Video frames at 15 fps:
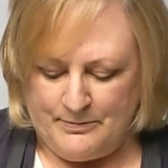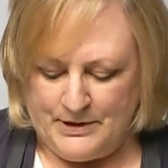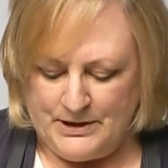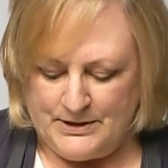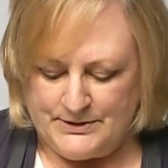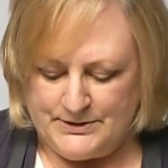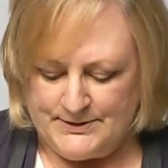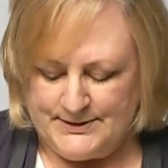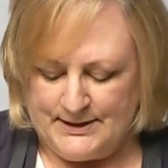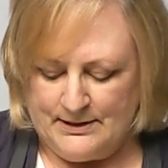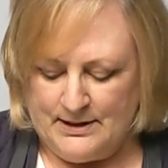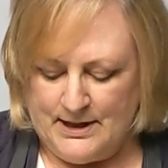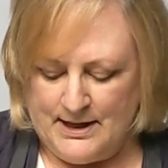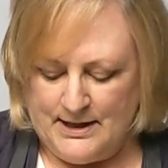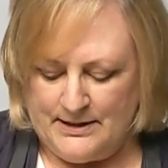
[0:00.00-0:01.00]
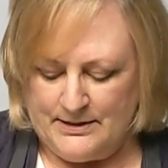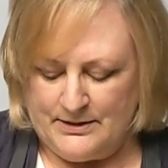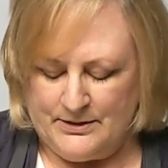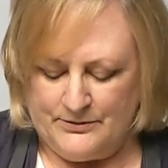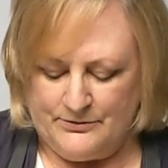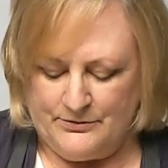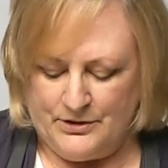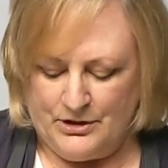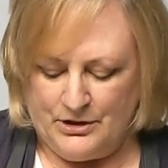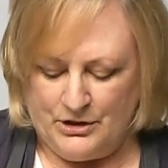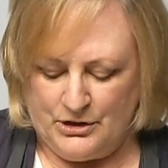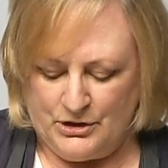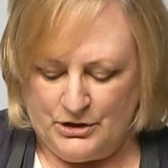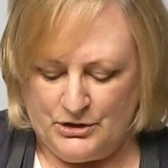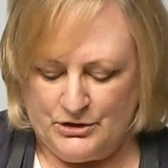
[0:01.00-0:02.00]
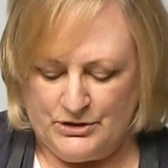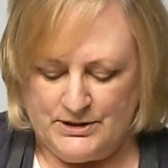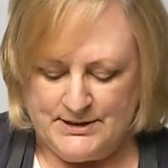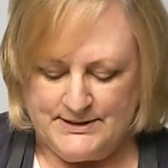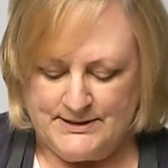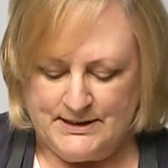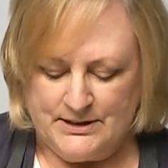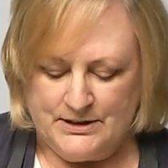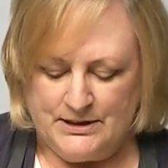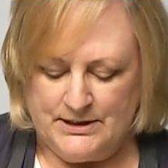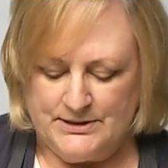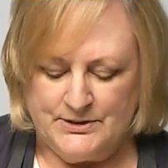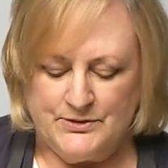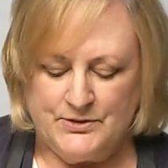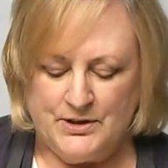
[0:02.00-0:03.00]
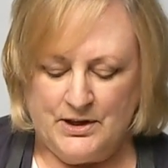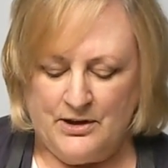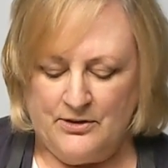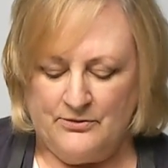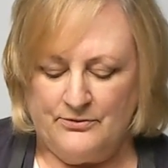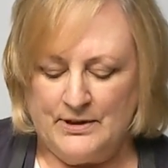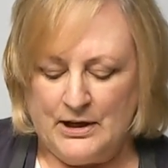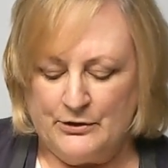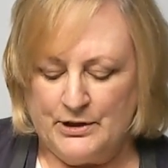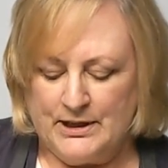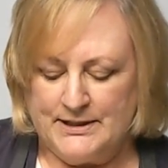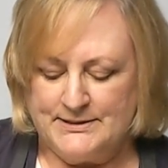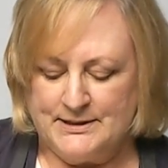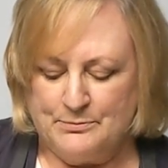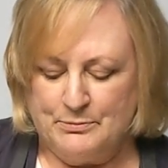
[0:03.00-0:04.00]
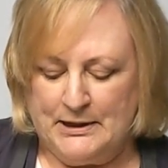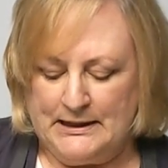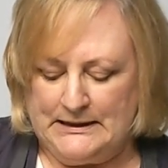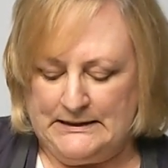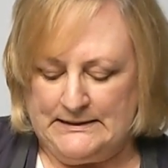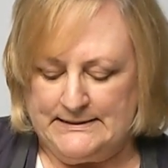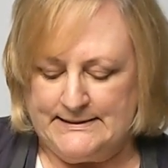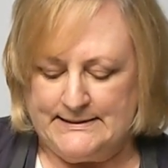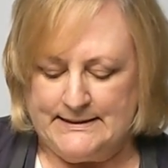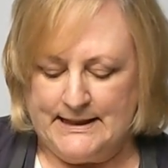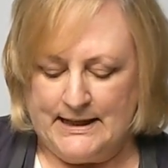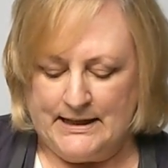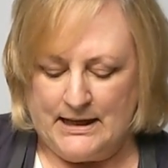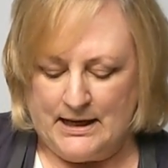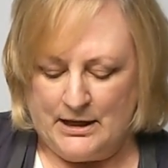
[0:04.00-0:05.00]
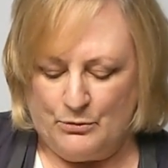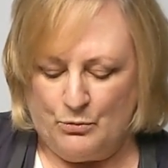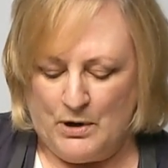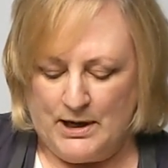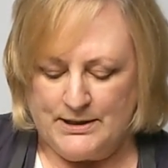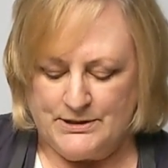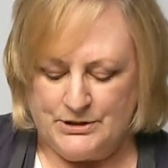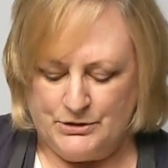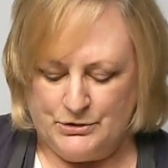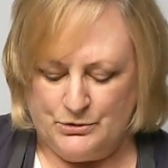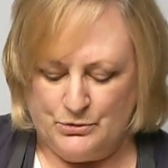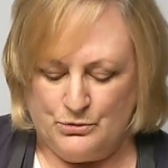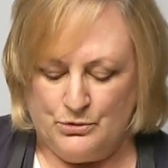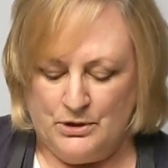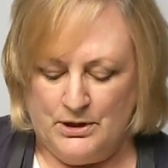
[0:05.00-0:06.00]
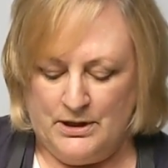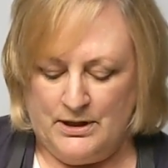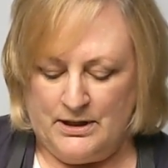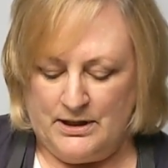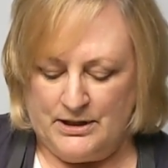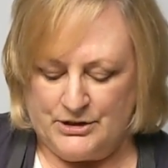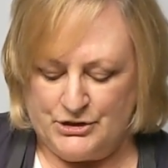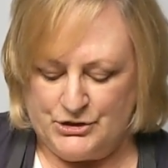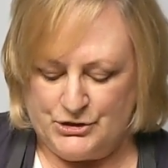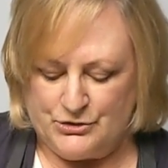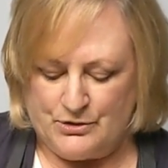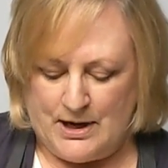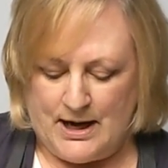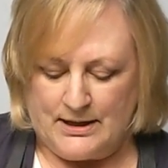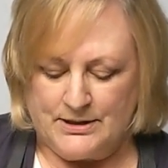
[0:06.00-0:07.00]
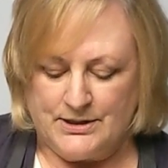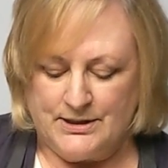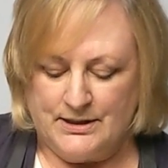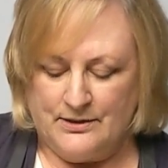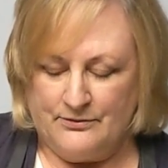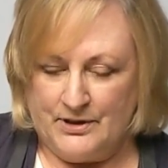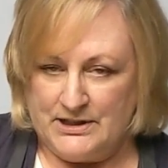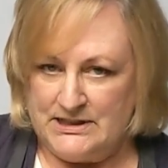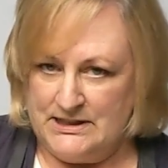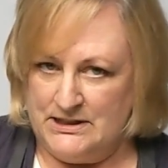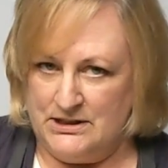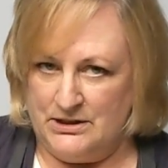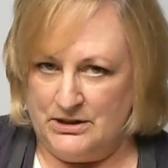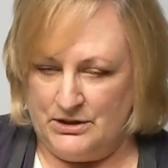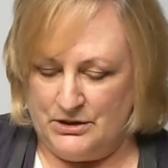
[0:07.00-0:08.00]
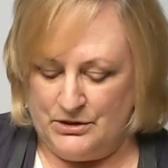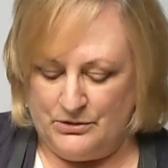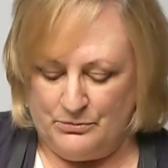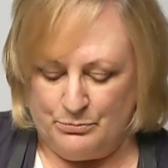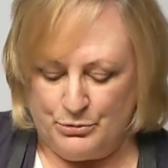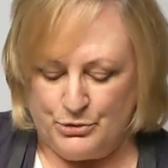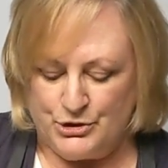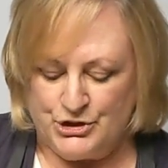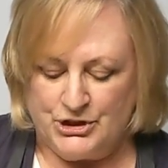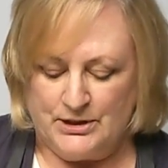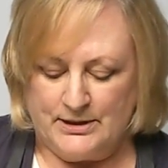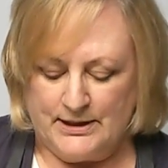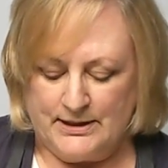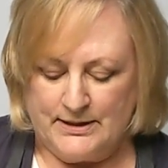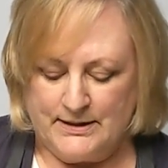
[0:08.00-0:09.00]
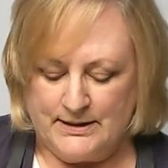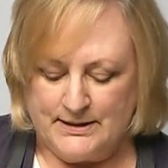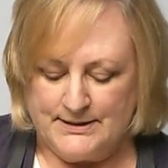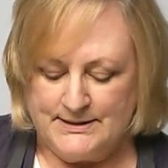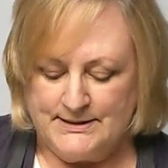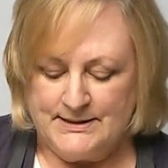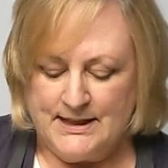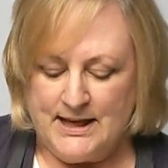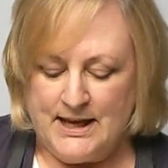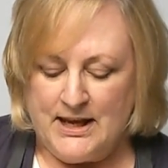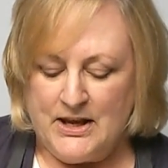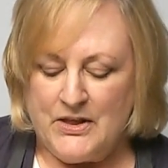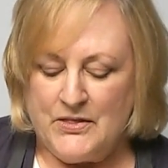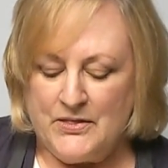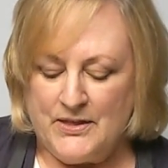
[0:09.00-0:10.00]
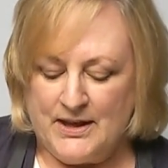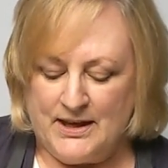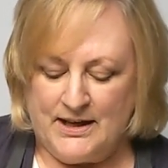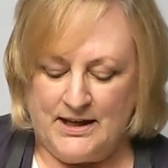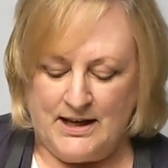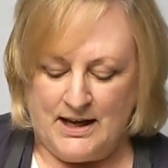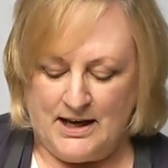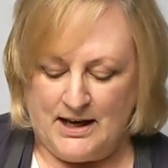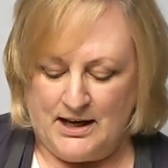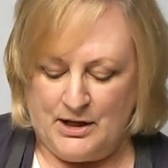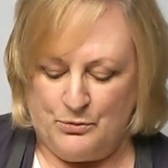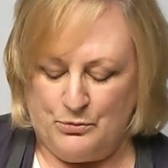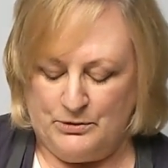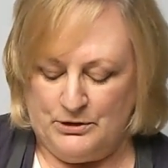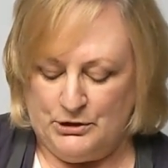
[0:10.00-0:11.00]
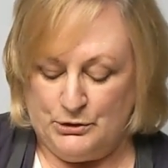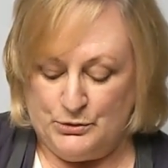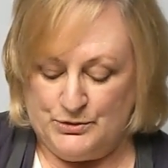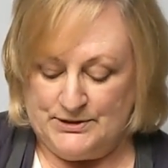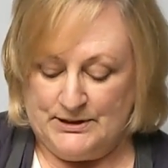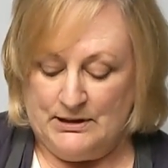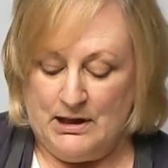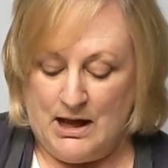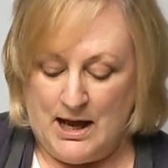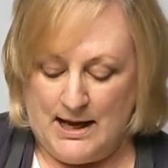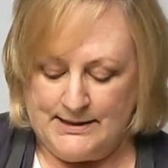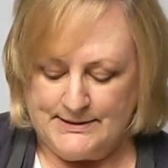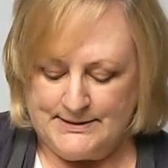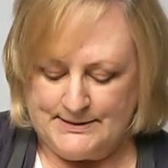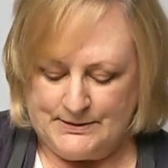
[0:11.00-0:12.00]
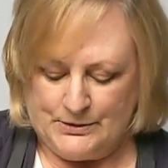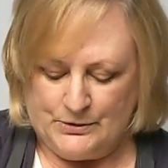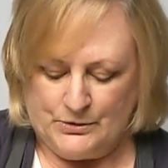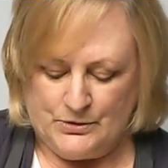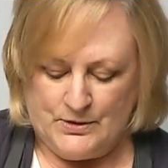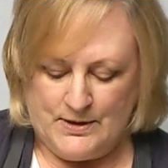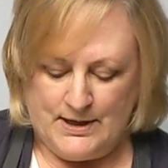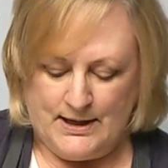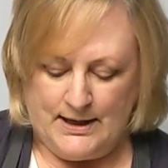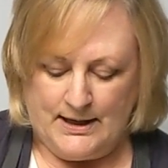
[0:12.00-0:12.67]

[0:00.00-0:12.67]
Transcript: because there's a lot of goodness in these flower heads and petals that I want to extract. And if I didn't push it like this, then I would lose a lot. So